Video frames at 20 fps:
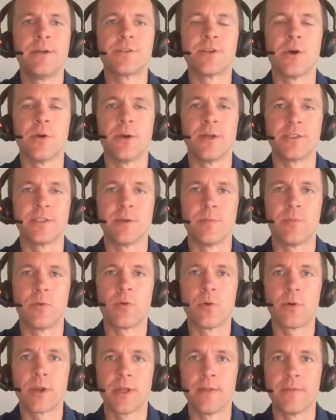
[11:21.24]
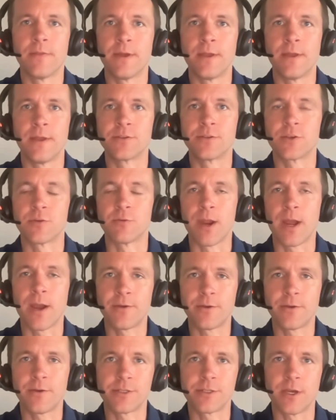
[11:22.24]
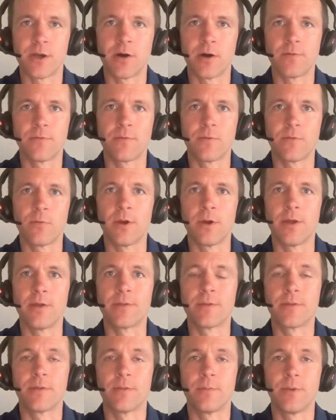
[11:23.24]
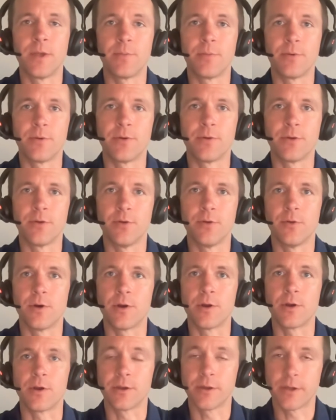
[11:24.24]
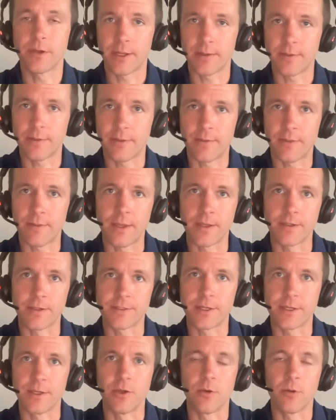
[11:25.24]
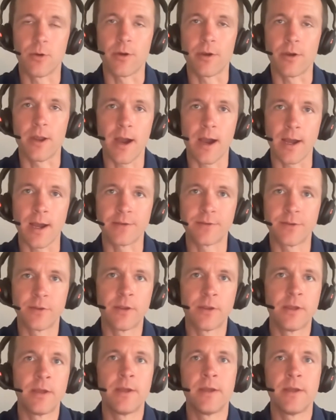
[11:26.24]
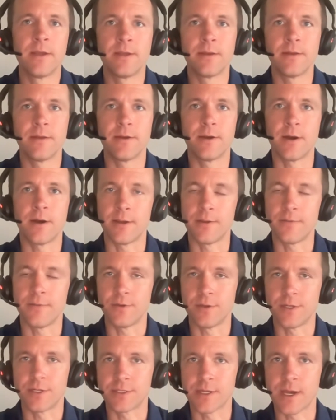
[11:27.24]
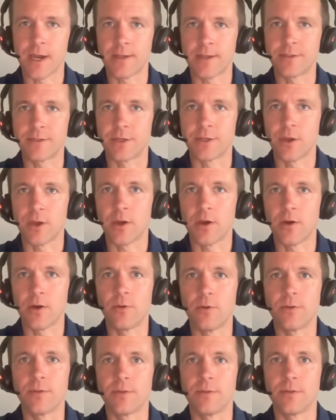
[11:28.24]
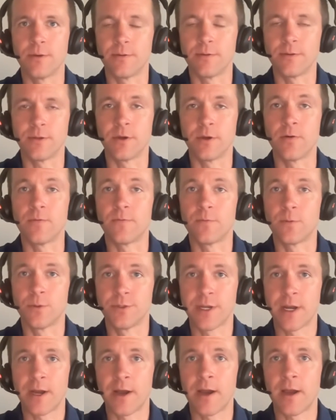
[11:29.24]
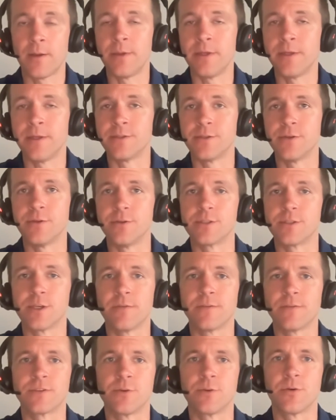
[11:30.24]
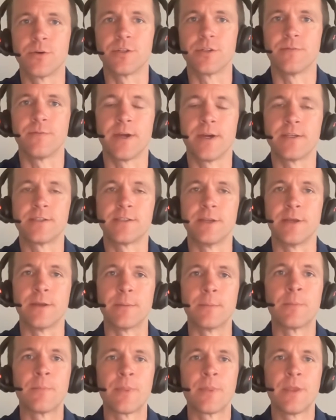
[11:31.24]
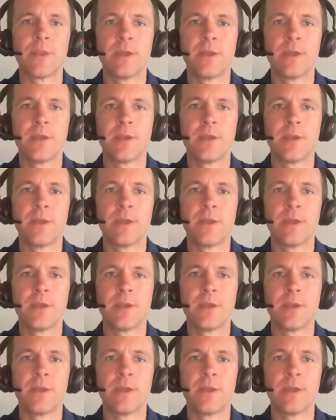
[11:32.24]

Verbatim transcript: So it's important that you surround yourself with people who are good at the things that you are not. Uh, if you decide to go uh, go full time into self storage investing,